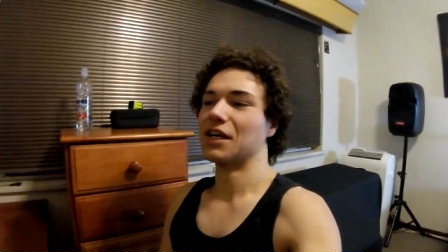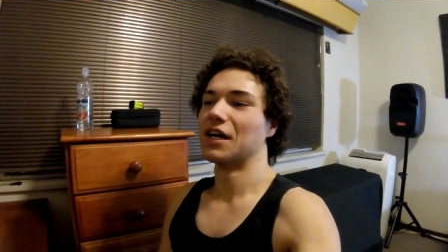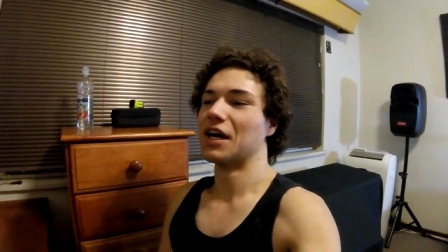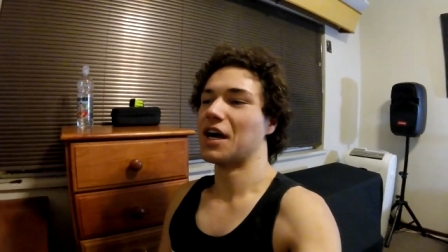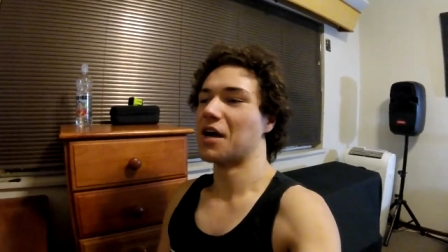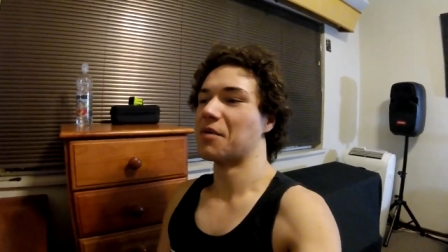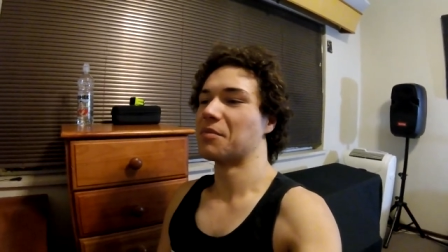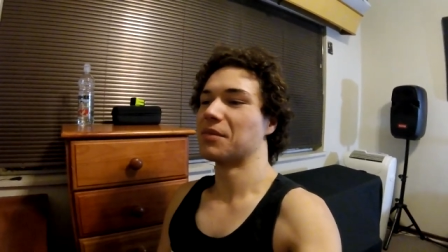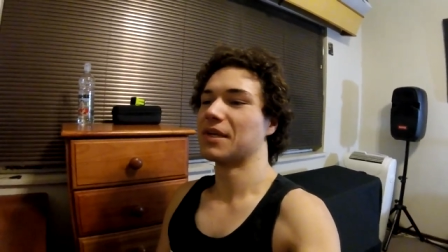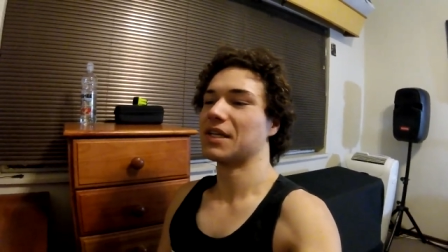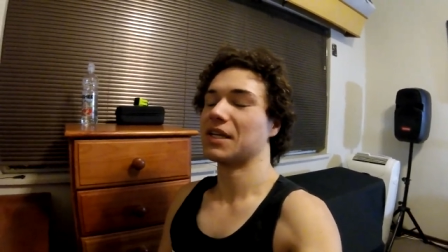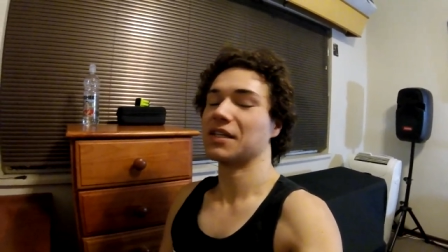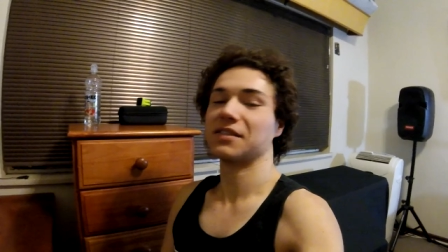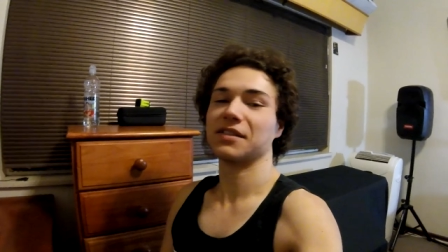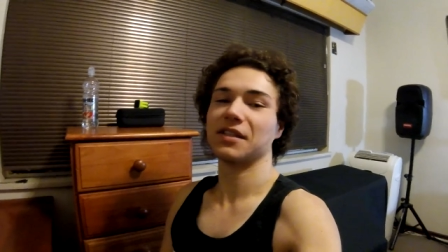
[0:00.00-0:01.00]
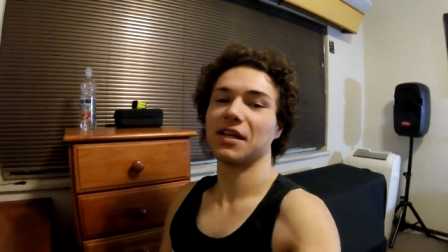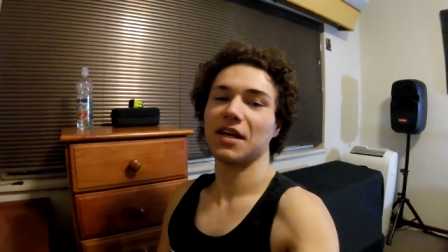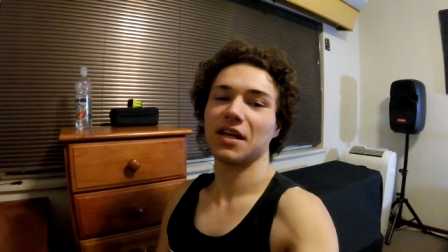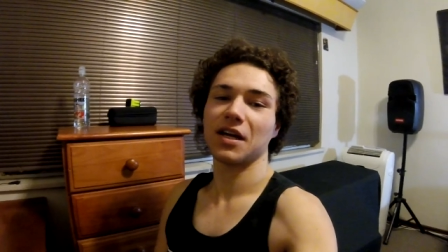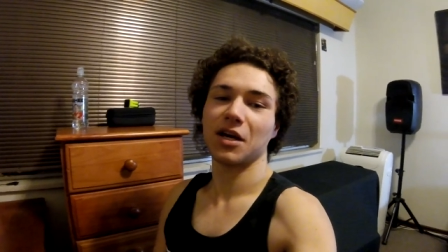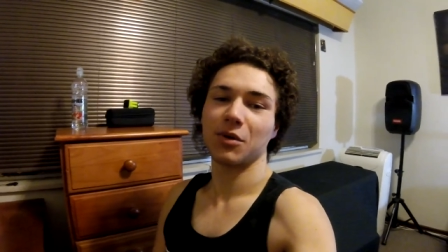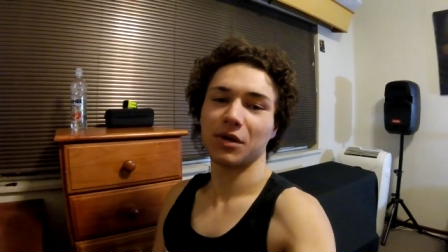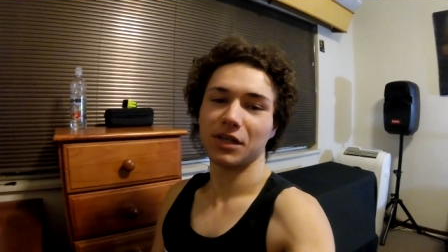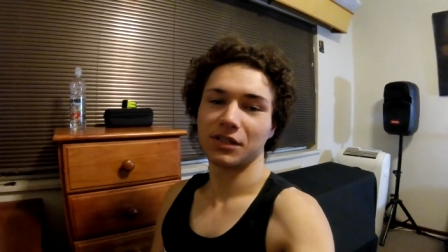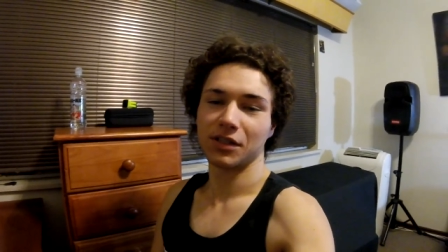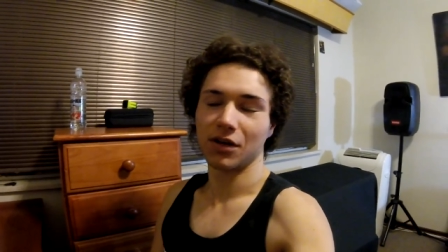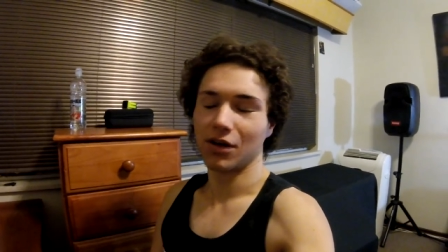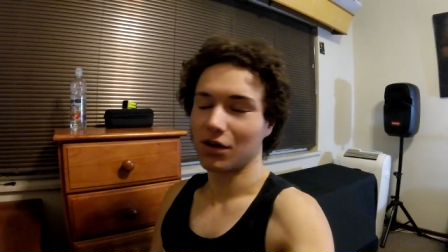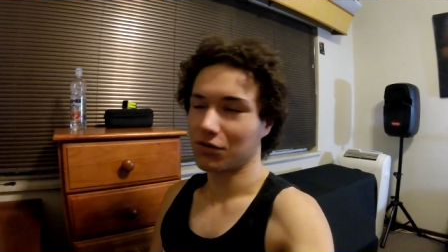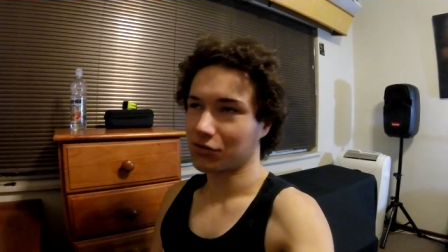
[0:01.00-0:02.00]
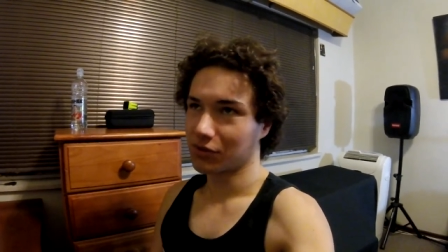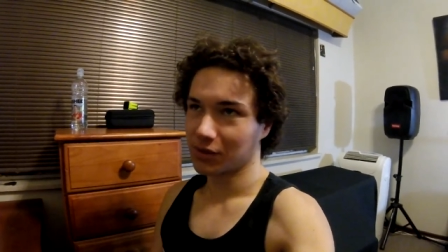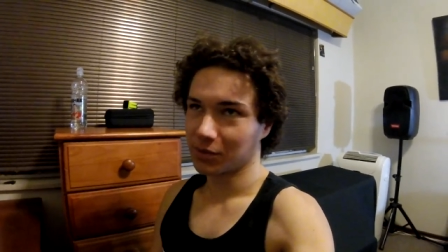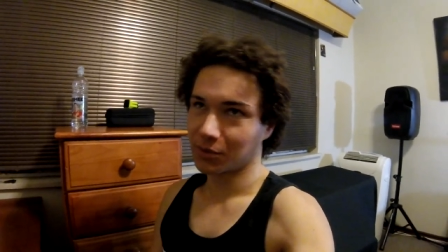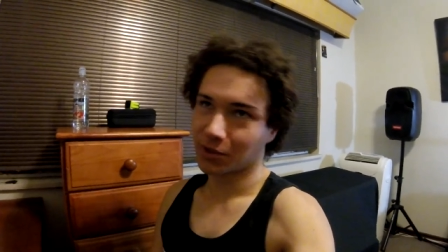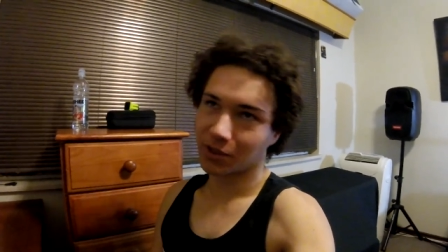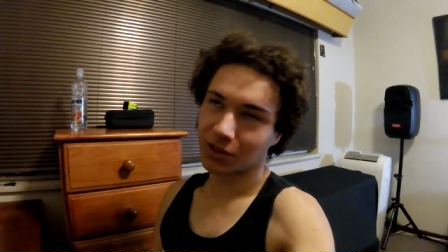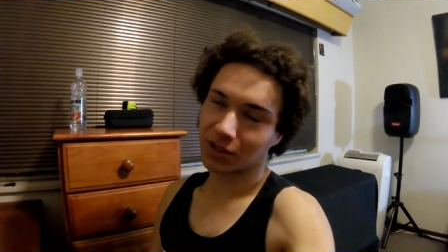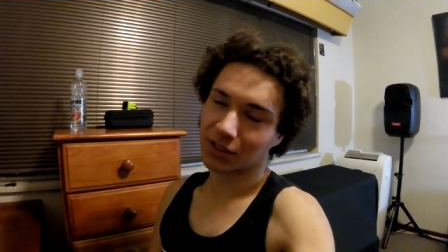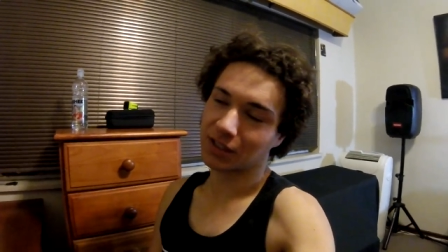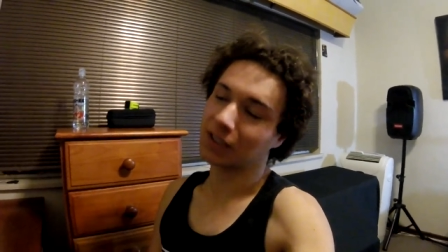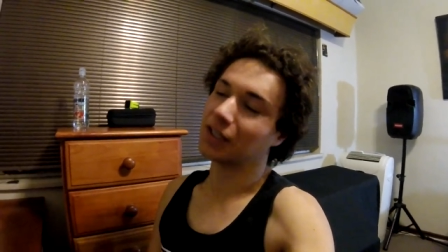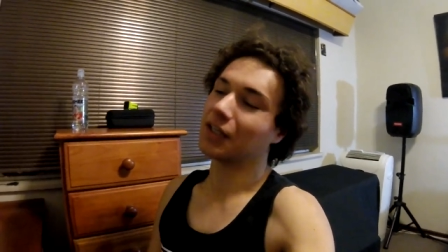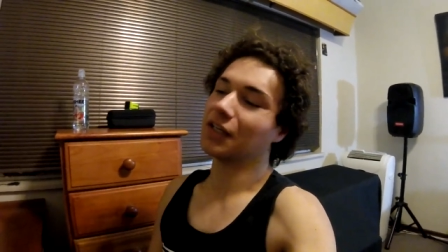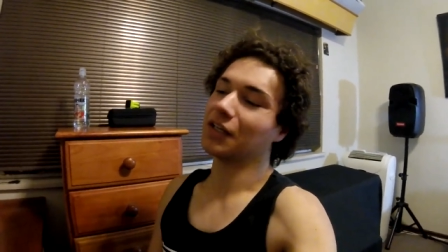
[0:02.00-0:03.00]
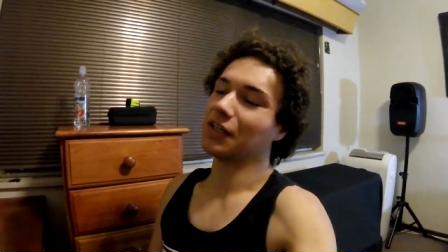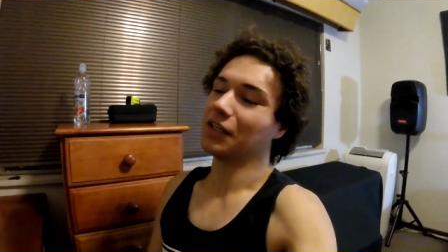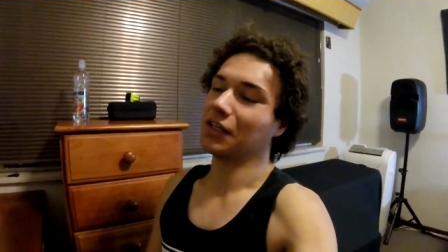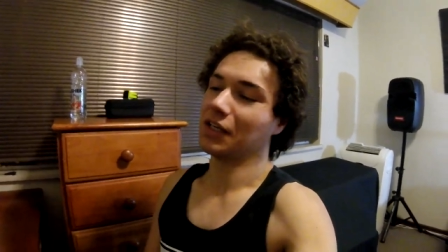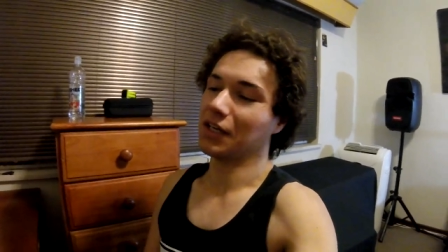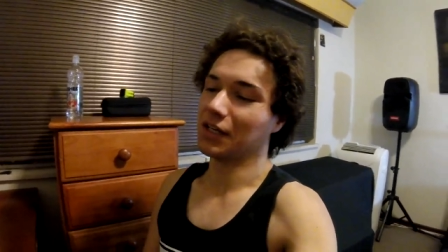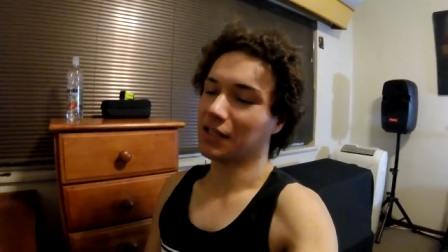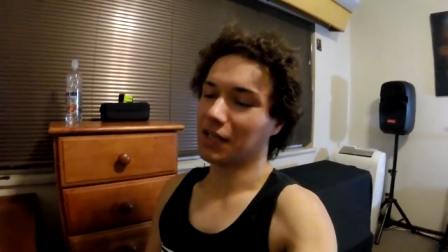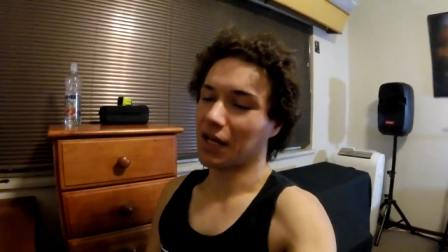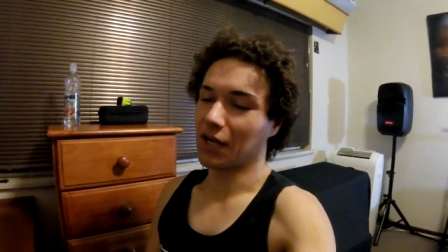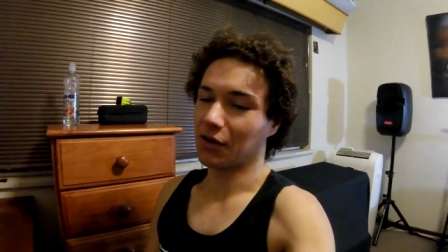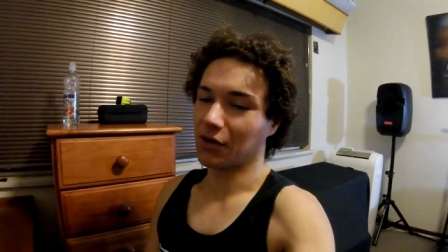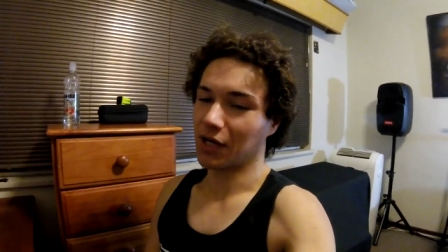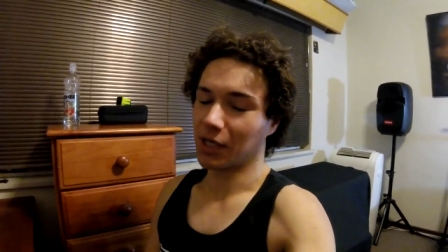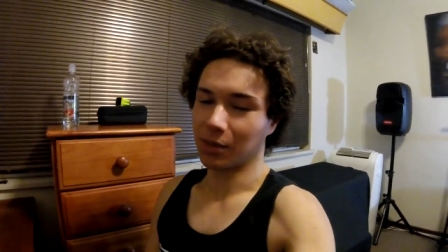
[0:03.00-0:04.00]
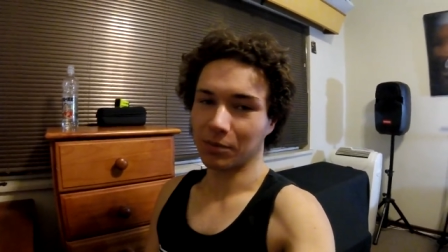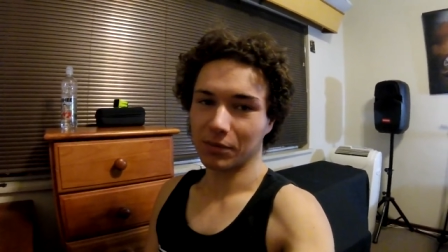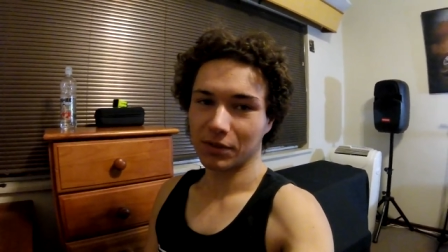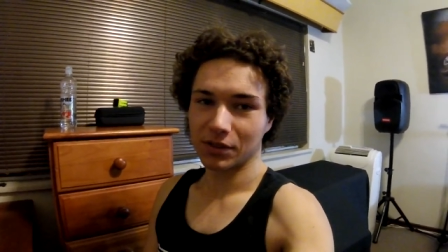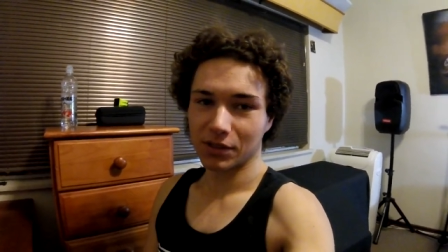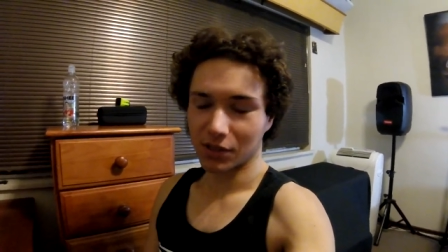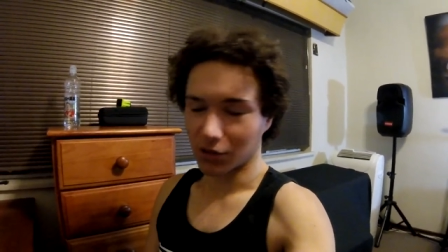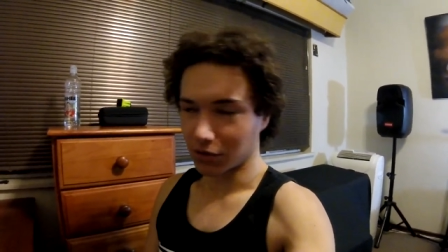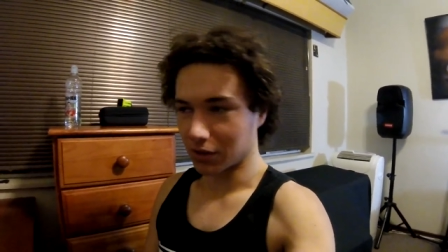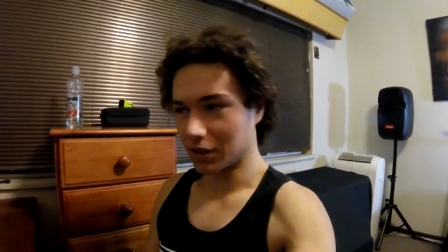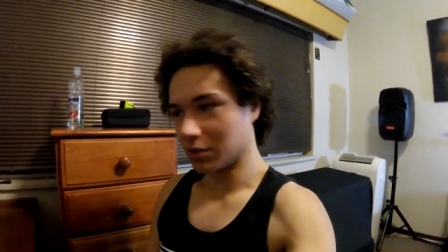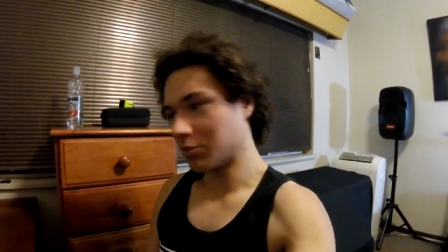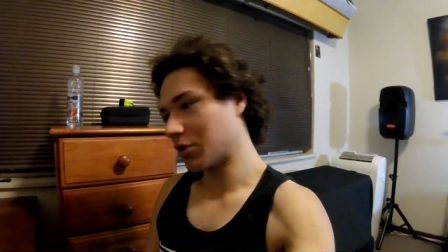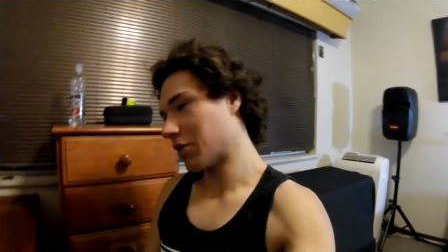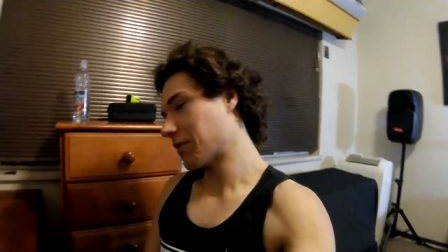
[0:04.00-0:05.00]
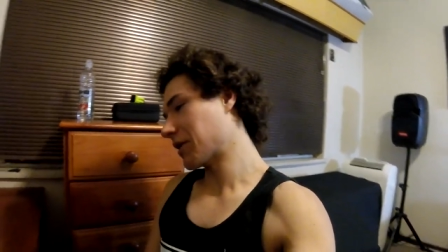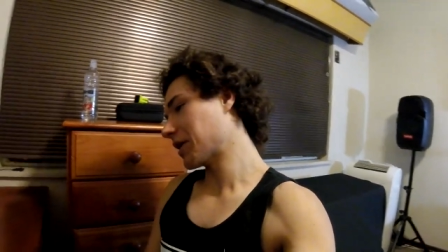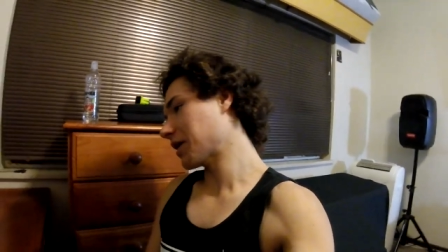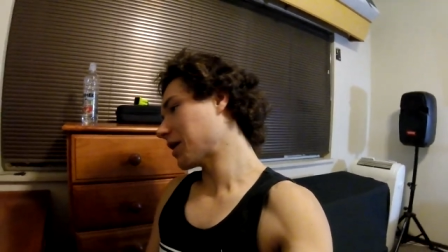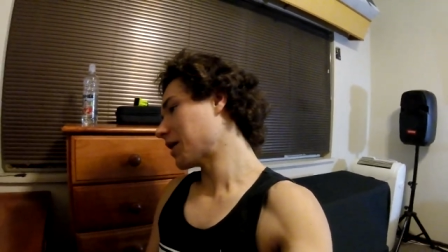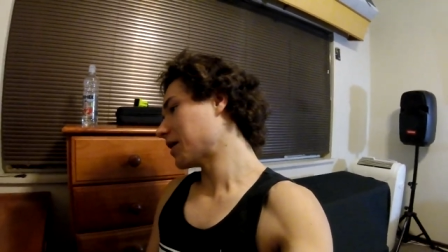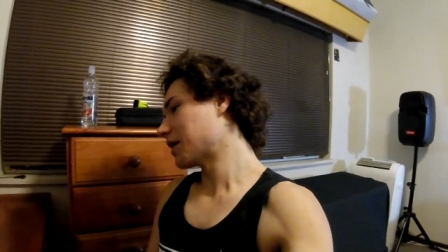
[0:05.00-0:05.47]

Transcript: Um, yesterday I was halfway broken and now I'm totally broken.